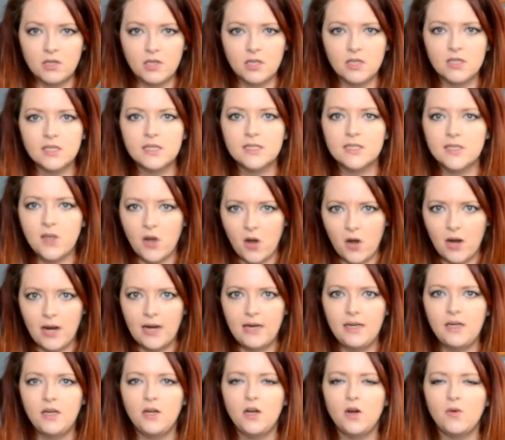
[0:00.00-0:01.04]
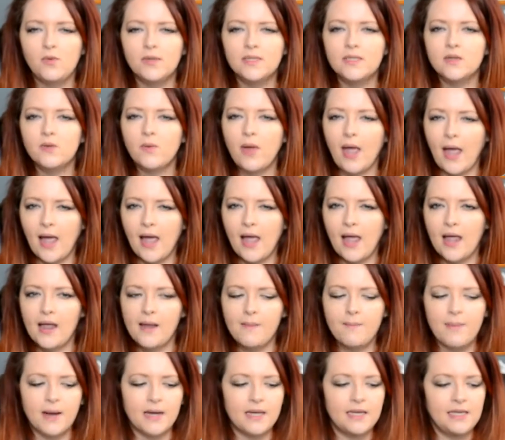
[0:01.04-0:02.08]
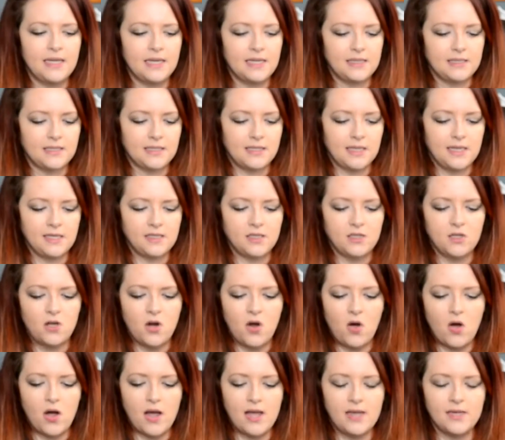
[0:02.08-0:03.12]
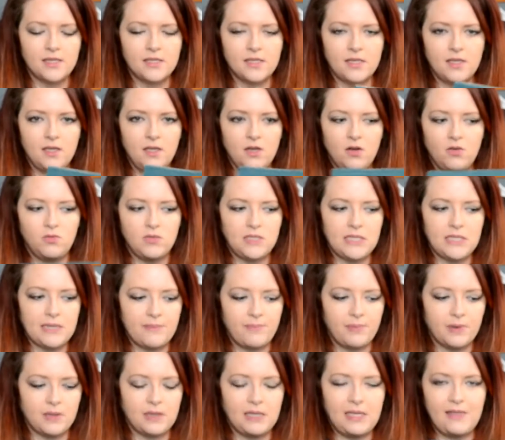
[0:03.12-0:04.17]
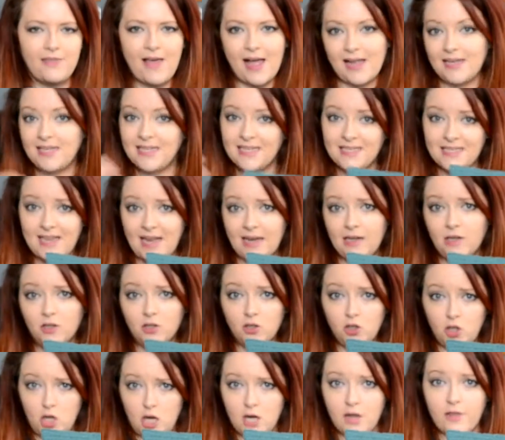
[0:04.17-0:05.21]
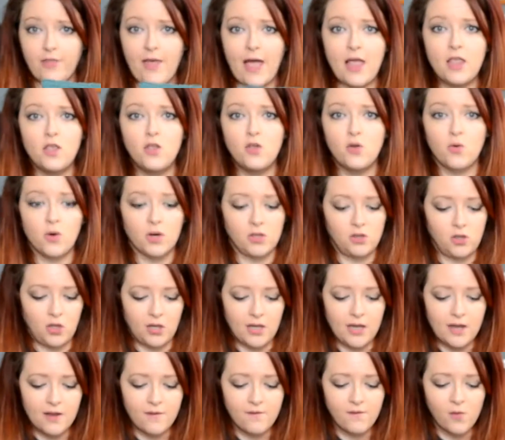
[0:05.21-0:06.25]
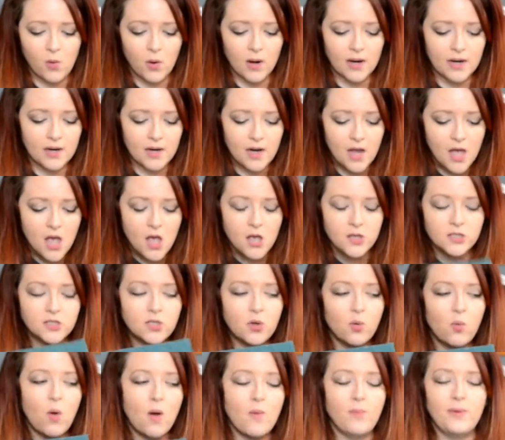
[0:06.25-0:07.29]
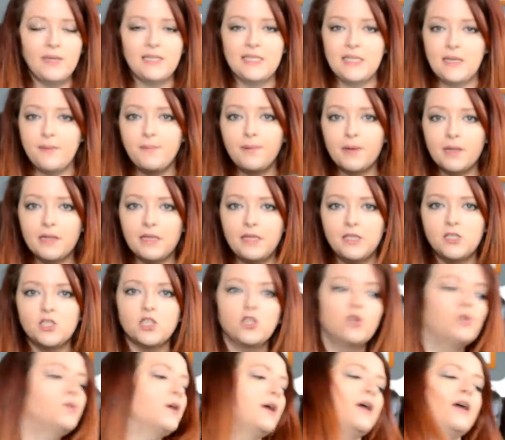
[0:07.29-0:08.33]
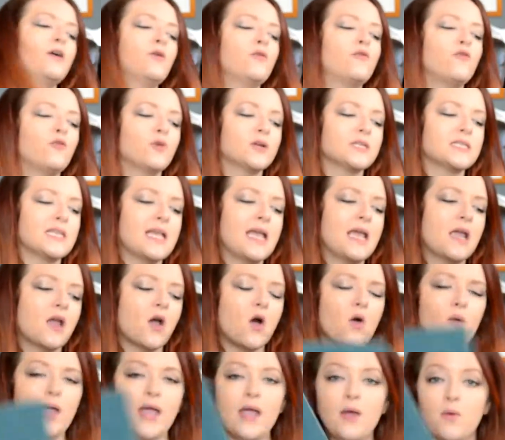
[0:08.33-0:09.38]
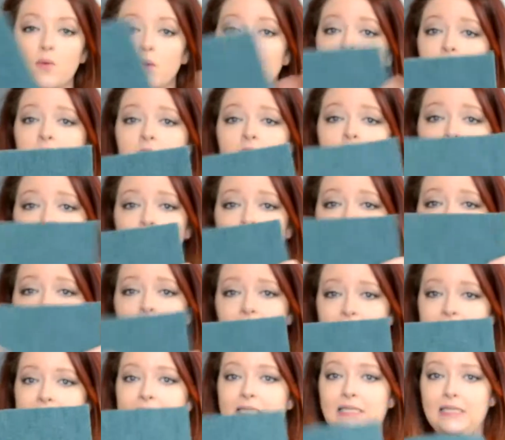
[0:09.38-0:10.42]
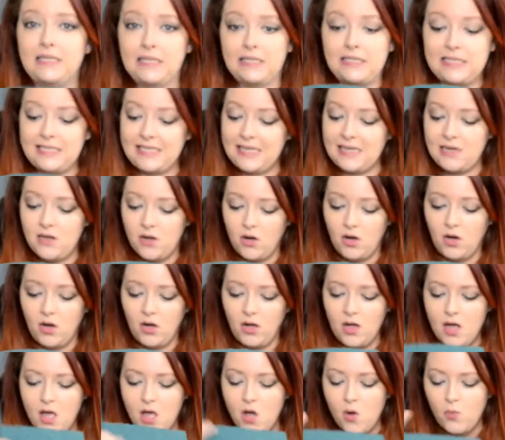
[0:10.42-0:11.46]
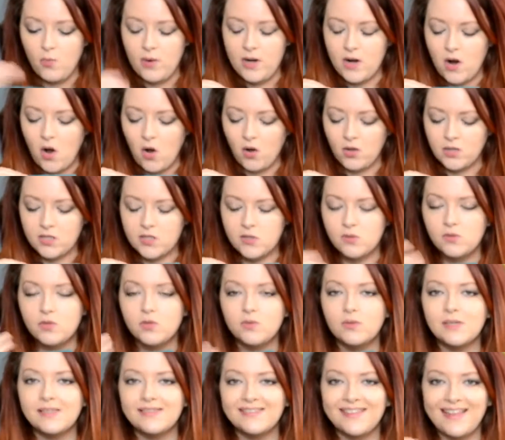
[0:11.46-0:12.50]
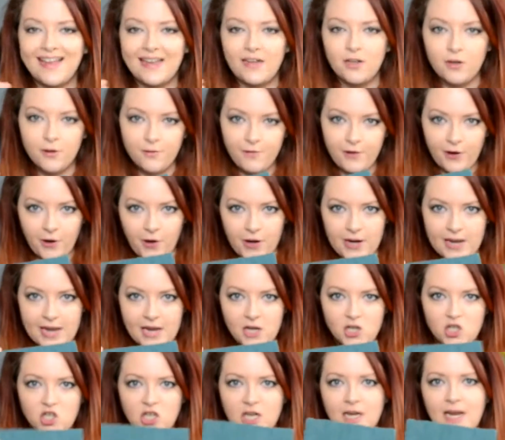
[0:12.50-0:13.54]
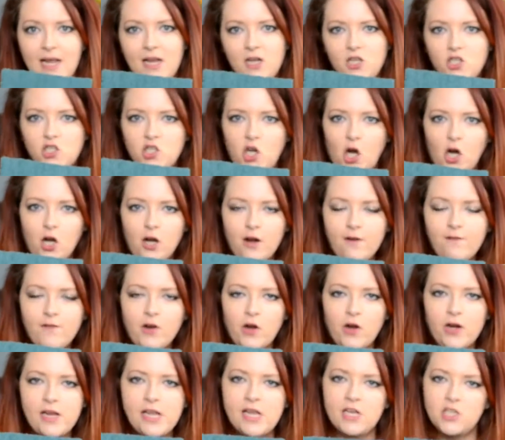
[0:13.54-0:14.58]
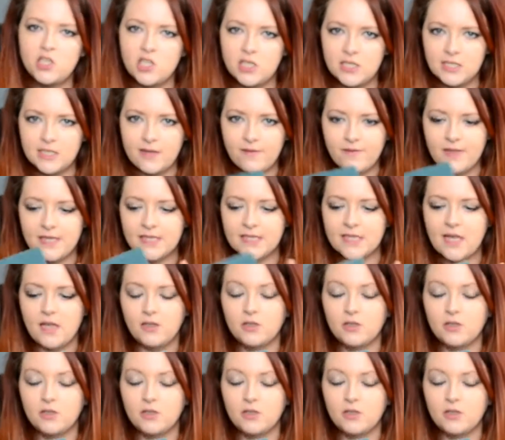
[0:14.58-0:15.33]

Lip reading: good design. You know, it's okay, but it's not, you know, typically that designer look that you are looking for. So what we typically do, if we're saying, okay, we're going to start with teal, we'd also do a lighter variation and darker variations of this